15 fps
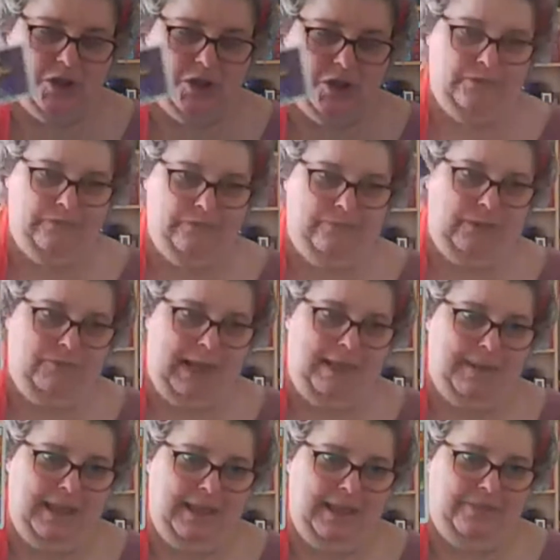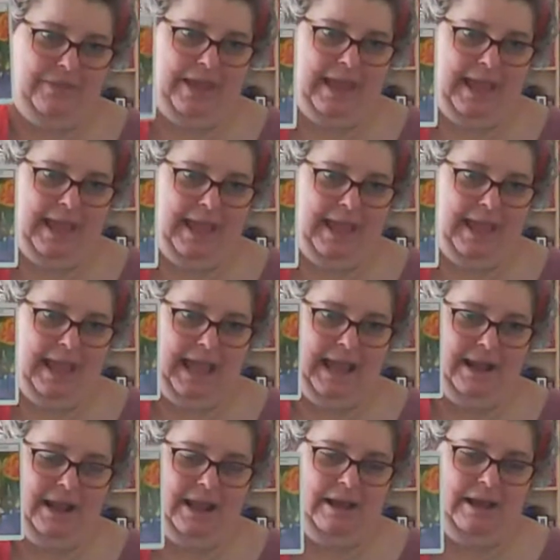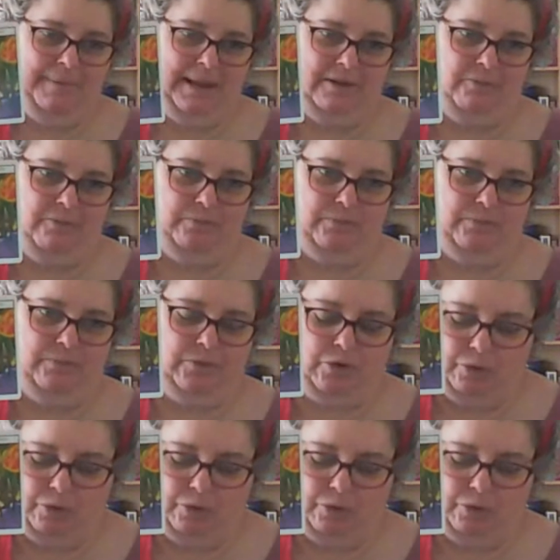maybe they're heading a bit towards